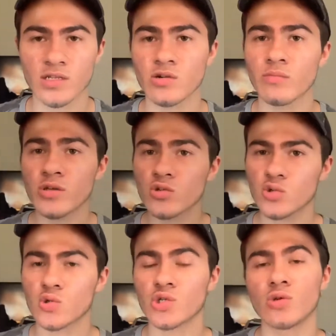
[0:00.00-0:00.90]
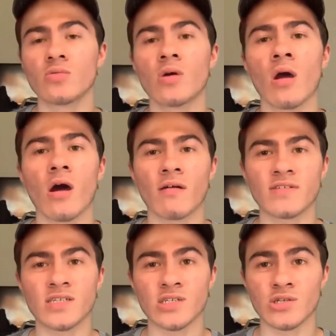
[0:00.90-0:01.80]
So in middle school, you
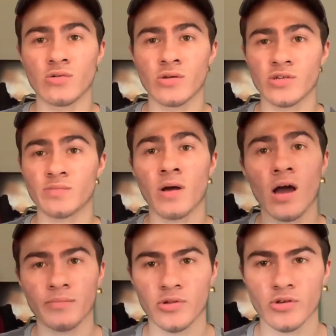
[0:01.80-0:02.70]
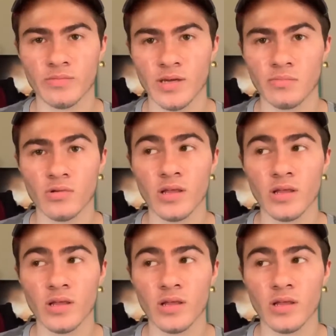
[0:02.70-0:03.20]
obviously knew there's popular people,